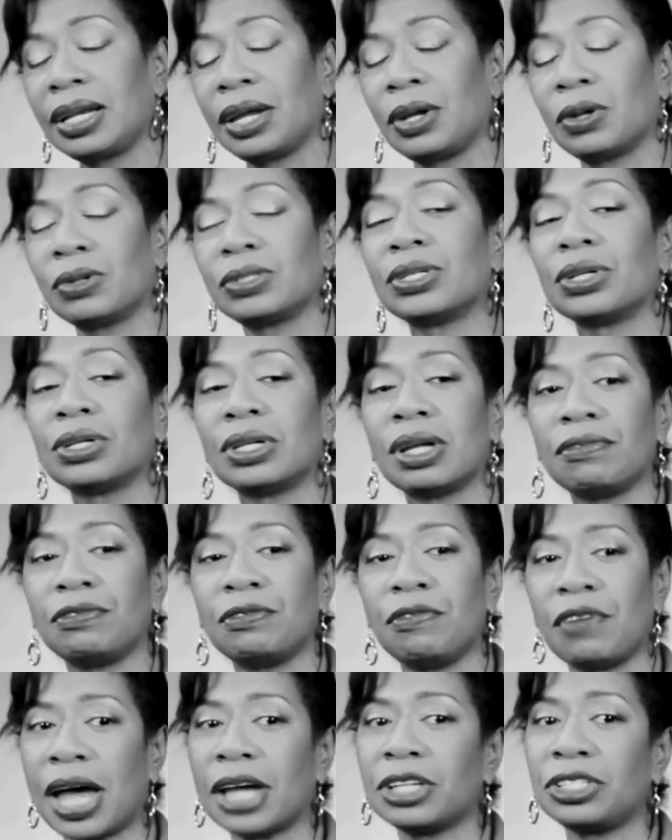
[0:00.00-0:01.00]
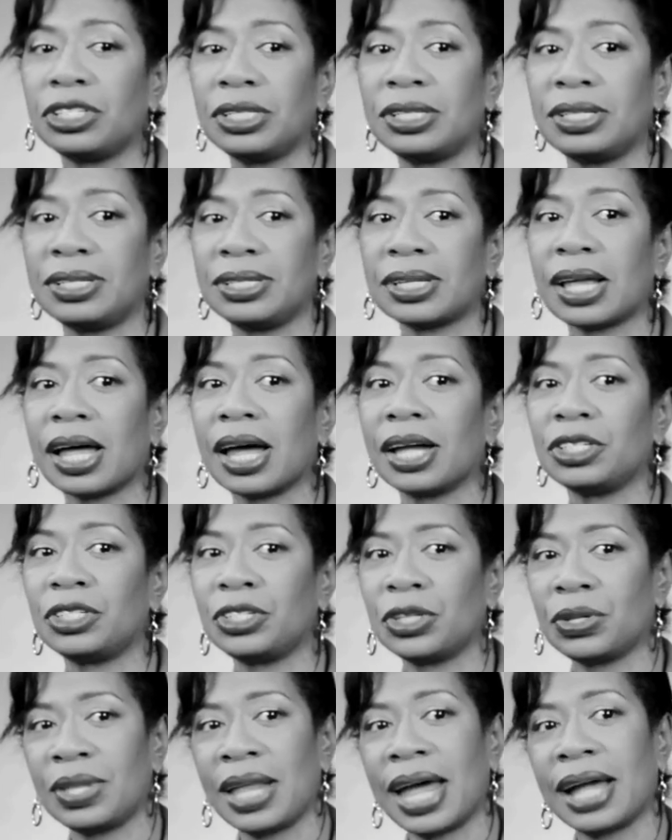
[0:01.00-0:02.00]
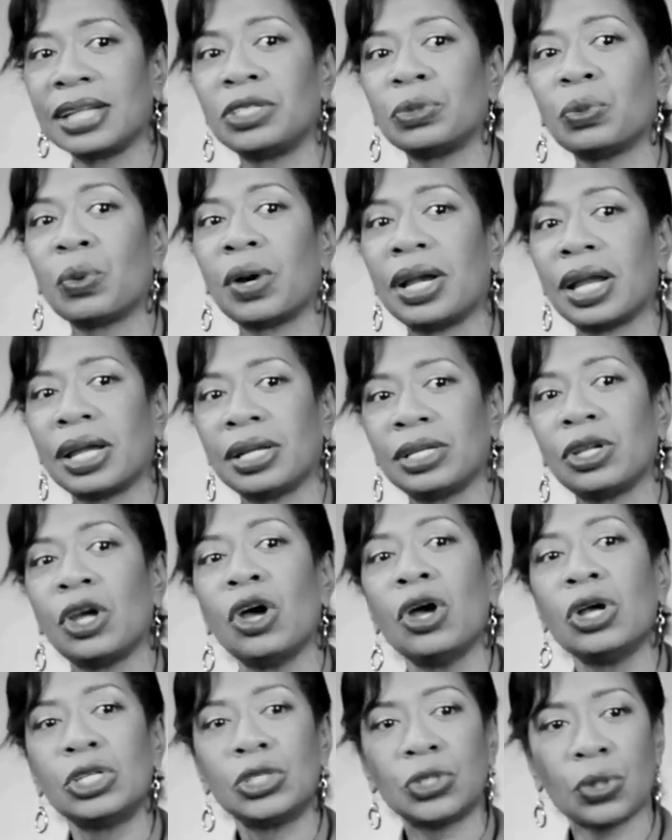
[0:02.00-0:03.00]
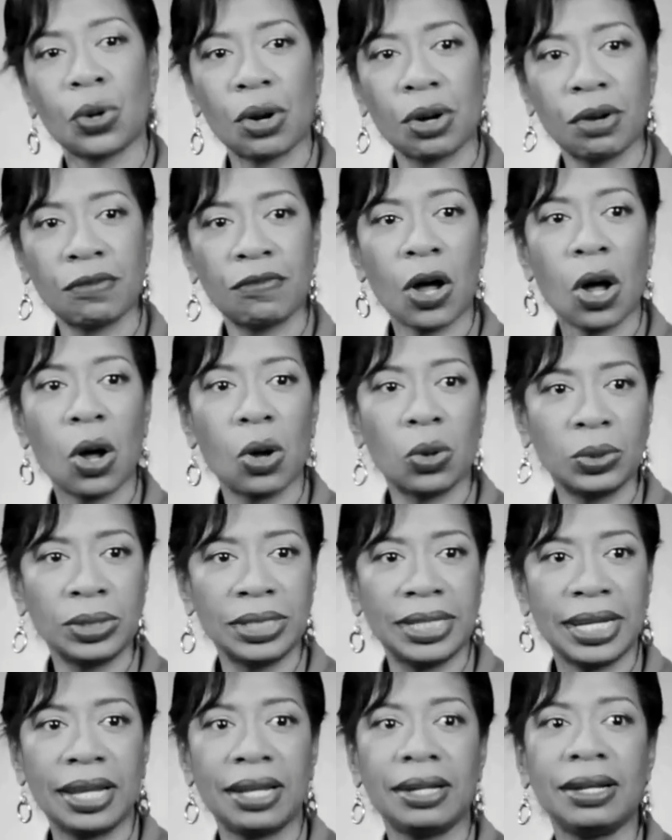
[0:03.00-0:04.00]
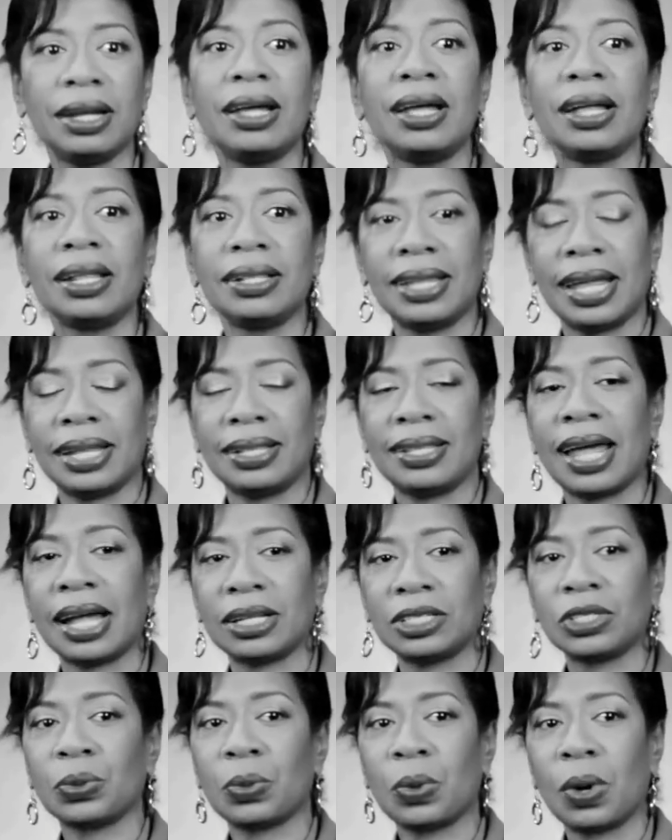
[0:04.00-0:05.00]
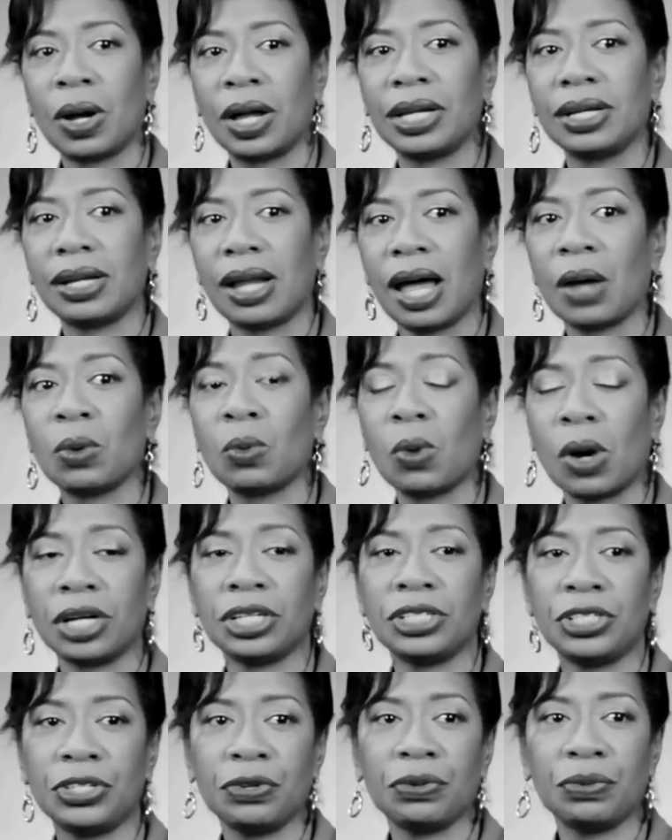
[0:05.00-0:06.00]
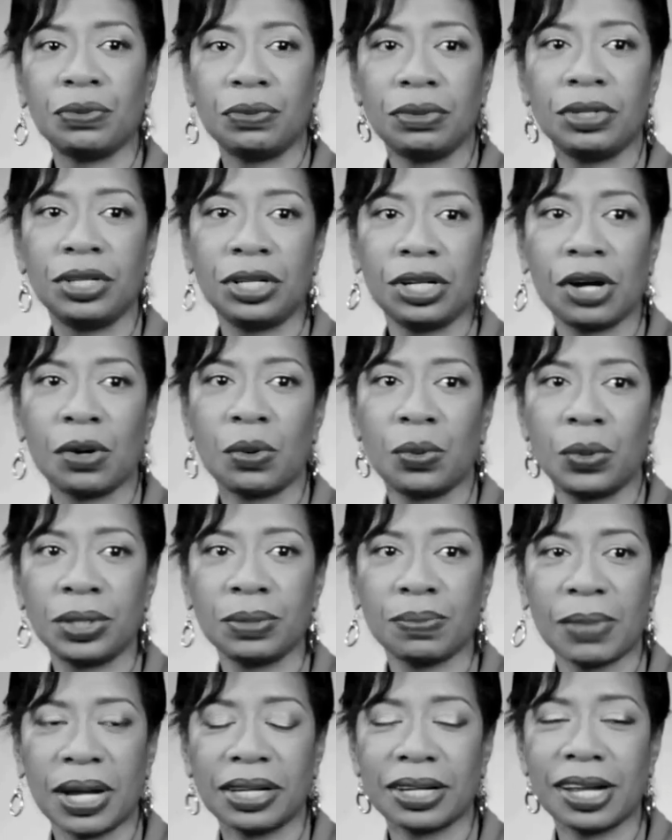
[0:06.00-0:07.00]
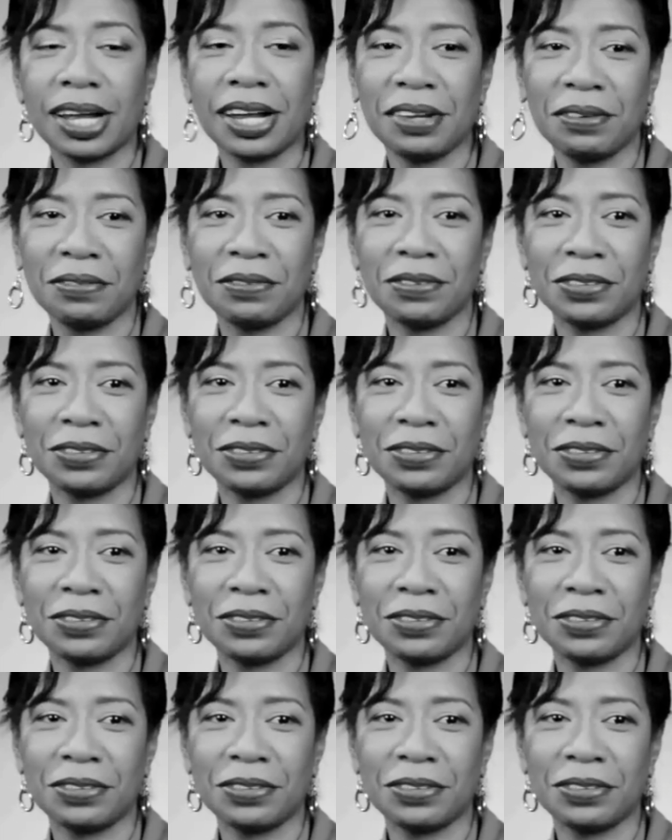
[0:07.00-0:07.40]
I also loved fashion design. So that's when I sort of honed in that that's what I want to do, you know, with my life.